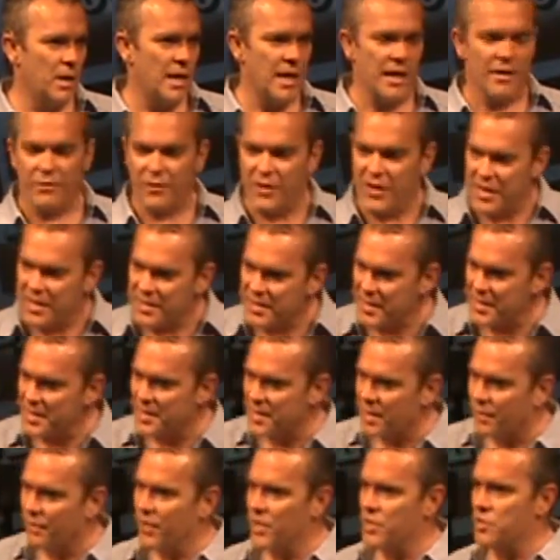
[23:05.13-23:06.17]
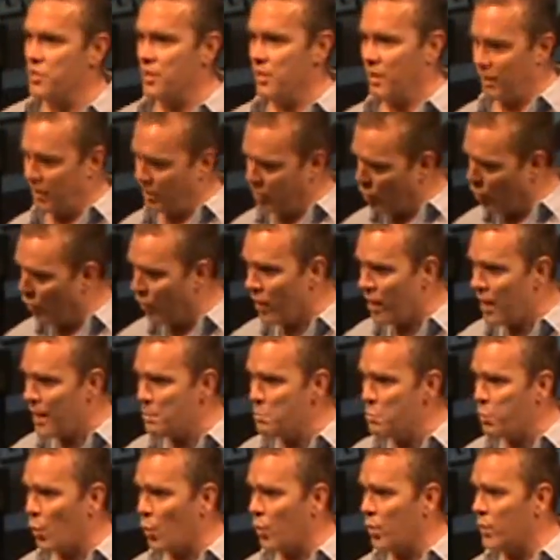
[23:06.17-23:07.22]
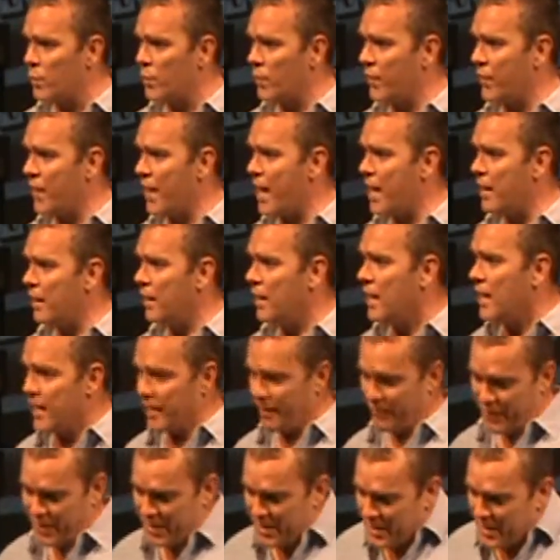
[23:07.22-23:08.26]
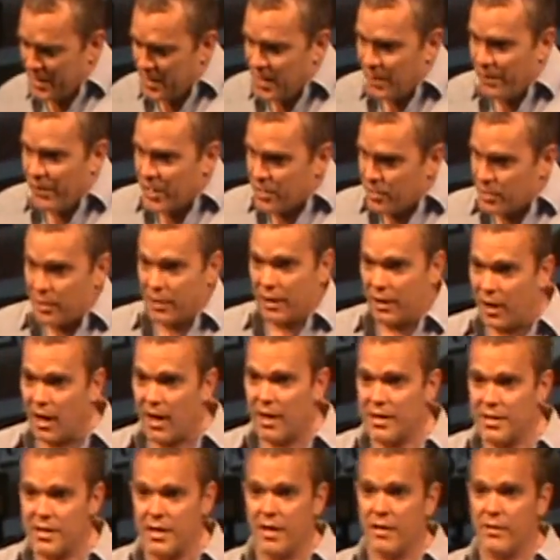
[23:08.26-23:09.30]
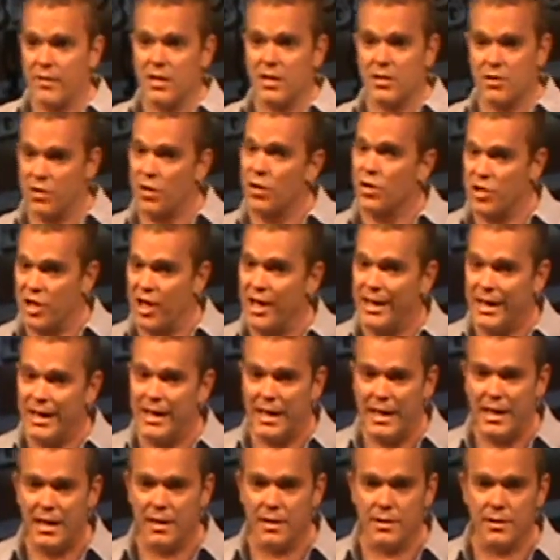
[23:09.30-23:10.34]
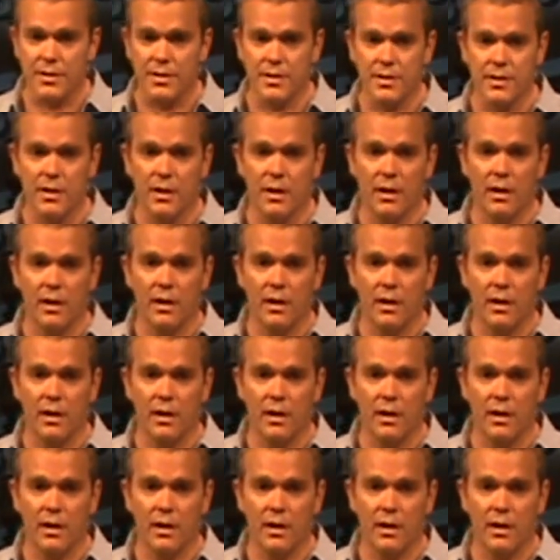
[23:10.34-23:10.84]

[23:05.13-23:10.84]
If this is the vision, and you're on board with that, if this is the vision that God has given this church, and it is,